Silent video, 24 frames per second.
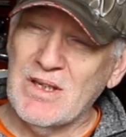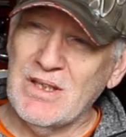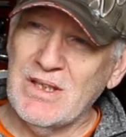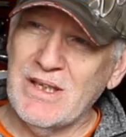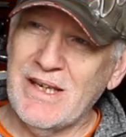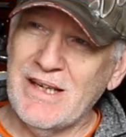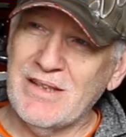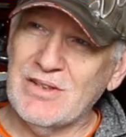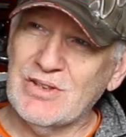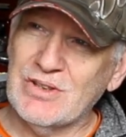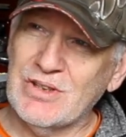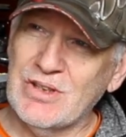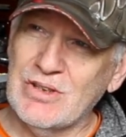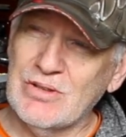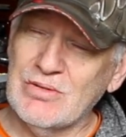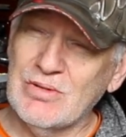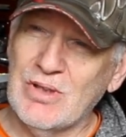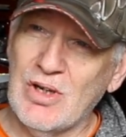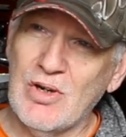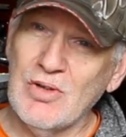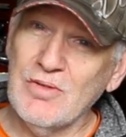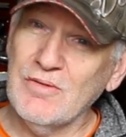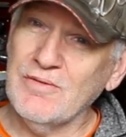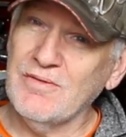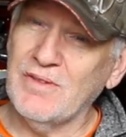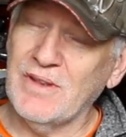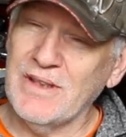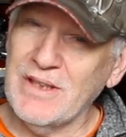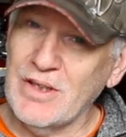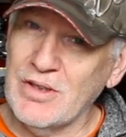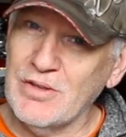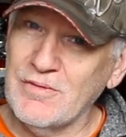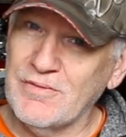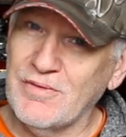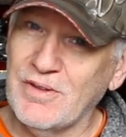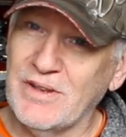Yeah, so hopefully
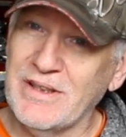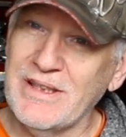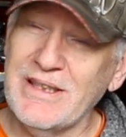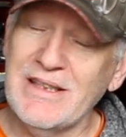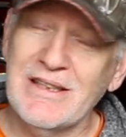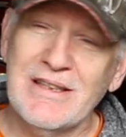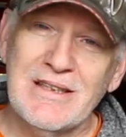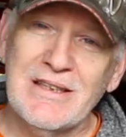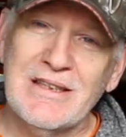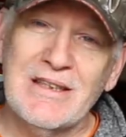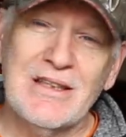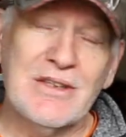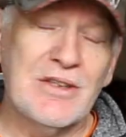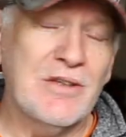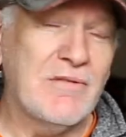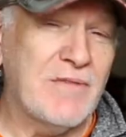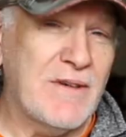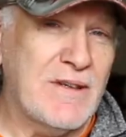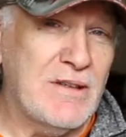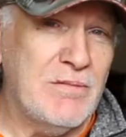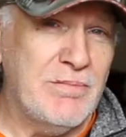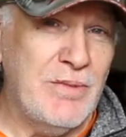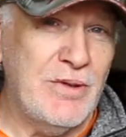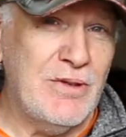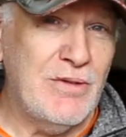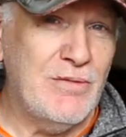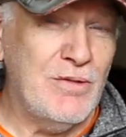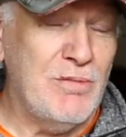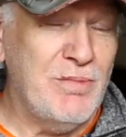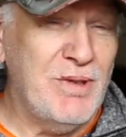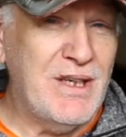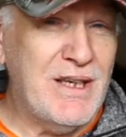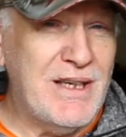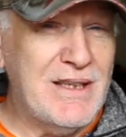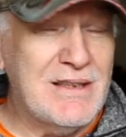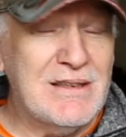the final build will
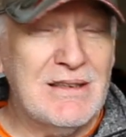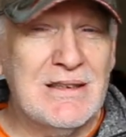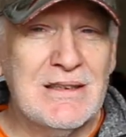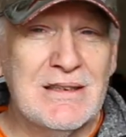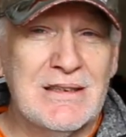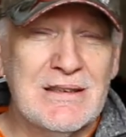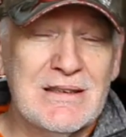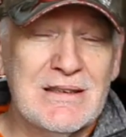begin